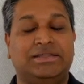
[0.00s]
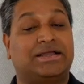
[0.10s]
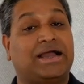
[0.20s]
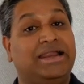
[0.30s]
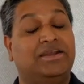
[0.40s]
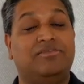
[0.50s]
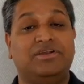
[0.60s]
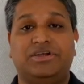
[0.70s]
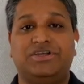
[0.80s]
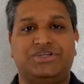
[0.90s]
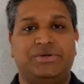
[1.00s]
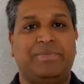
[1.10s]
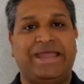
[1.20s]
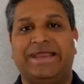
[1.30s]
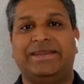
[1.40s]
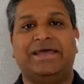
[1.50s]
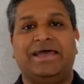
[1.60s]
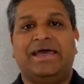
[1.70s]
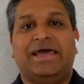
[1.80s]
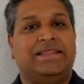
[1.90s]
the kind of returns she made,
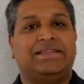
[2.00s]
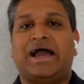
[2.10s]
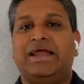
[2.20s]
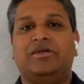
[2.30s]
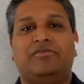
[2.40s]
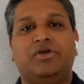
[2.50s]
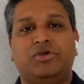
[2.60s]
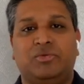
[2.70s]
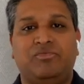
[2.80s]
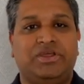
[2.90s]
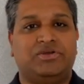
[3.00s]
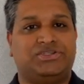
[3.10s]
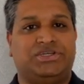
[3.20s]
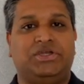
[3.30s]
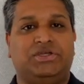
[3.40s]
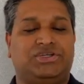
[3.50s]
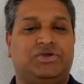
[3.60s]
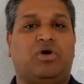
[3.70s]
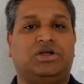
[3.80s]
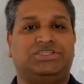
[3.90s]
and the kind of YouTube videos
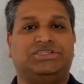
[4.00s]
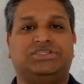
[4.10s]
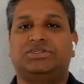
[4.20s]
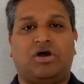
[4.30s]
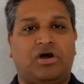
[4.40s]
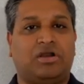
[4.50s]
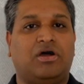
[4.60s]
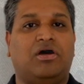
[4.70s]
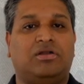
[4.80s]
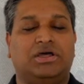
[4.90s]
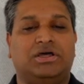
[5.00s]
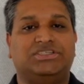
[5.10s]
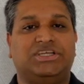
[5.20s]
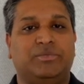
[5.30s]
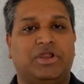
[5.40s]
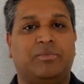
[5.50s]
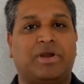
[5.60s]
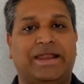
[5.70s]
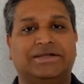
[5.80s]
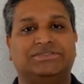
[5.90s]
she watches on the similar
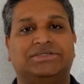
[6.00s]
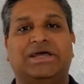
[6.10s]
brands,